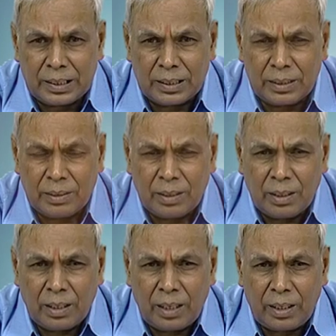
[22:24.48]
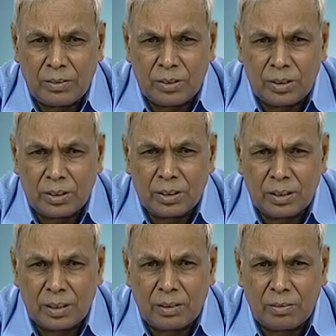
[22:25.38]
uh,
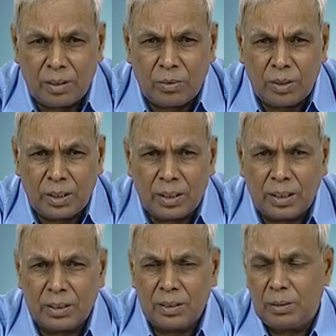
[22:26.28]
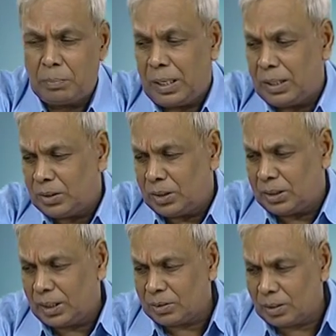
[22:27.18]
hydrogenation that we are doing in case of the
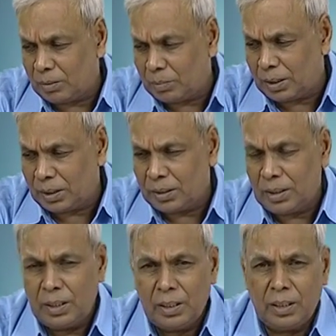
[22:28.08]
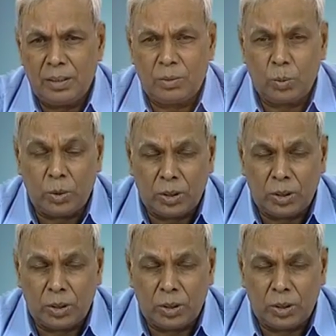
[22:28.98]
pyrolysis gasoline because a two